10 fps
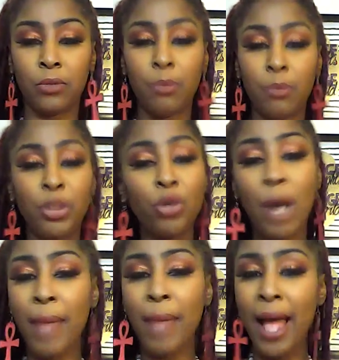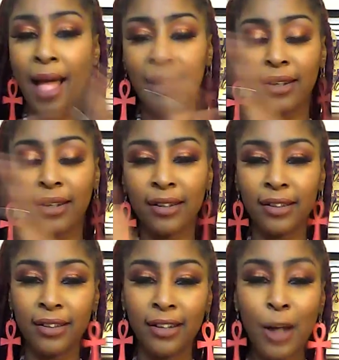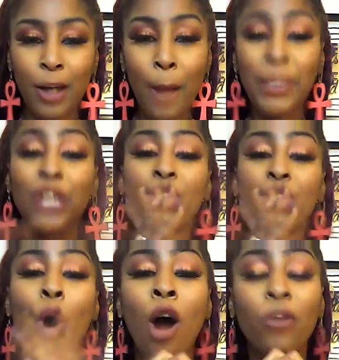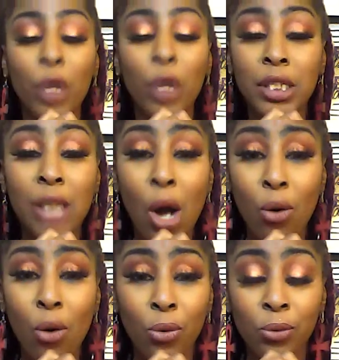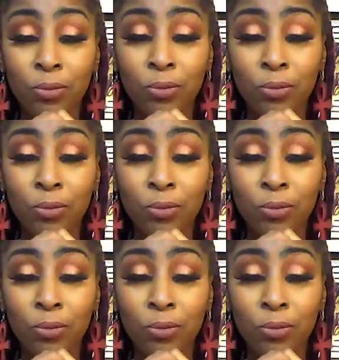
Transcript: But you come back because you are one soul.